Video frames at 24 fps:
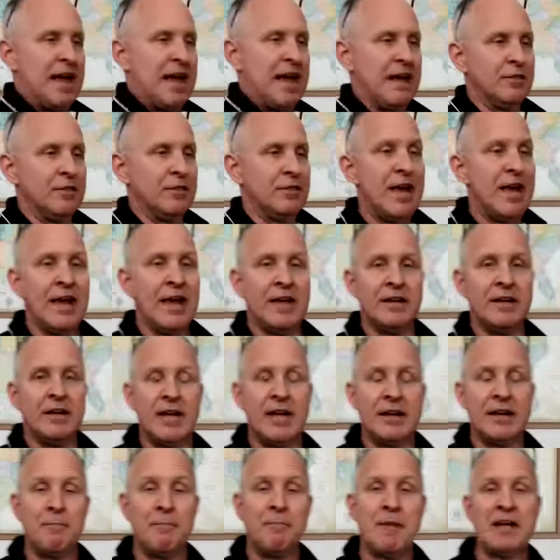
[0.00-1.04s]
and then
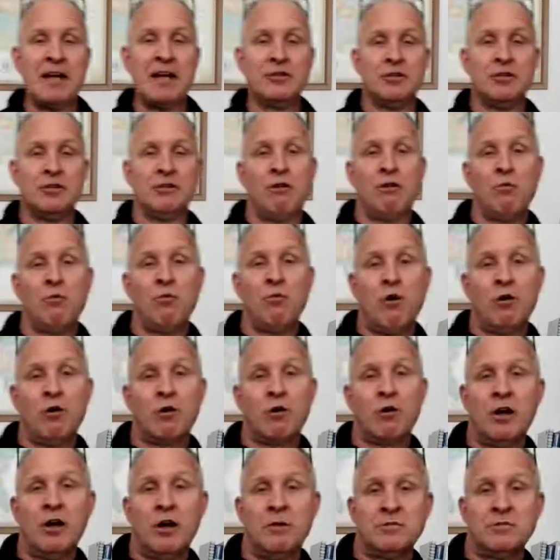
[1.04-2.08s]
an imaginary
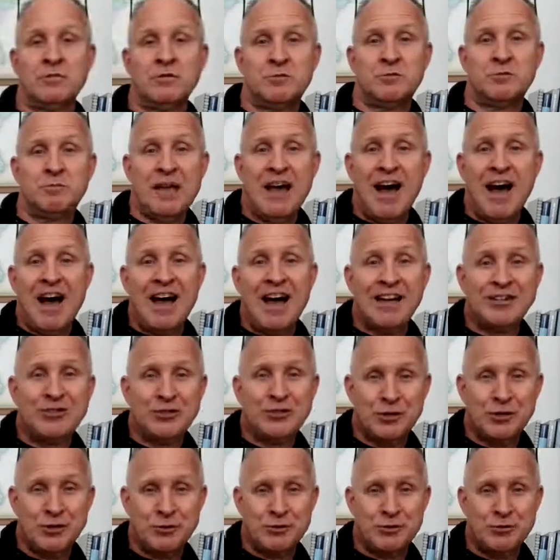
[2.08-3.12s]
wall comes
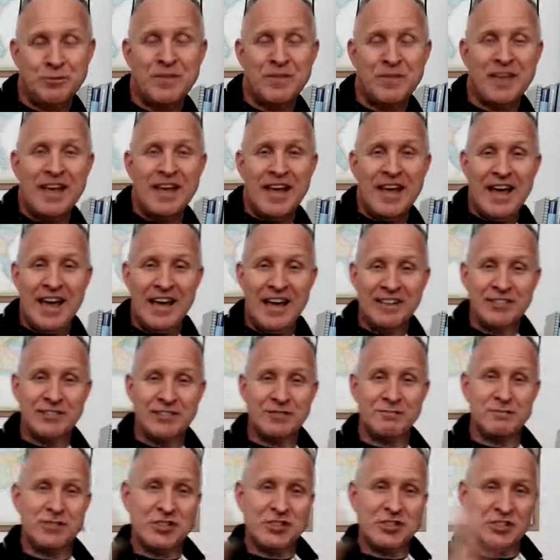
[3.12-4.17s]
behind you
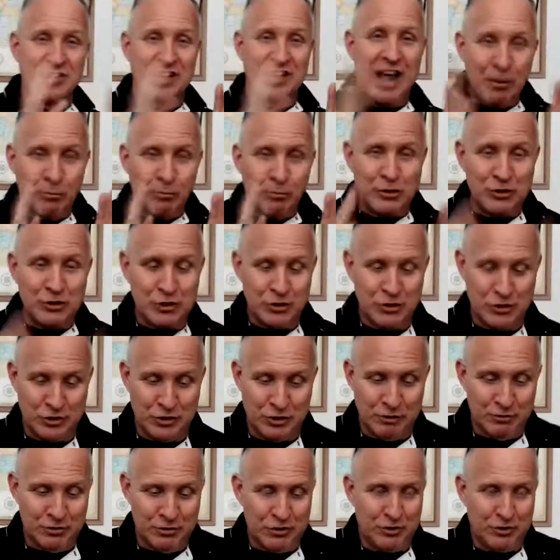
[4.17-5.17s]
and sandwiches you.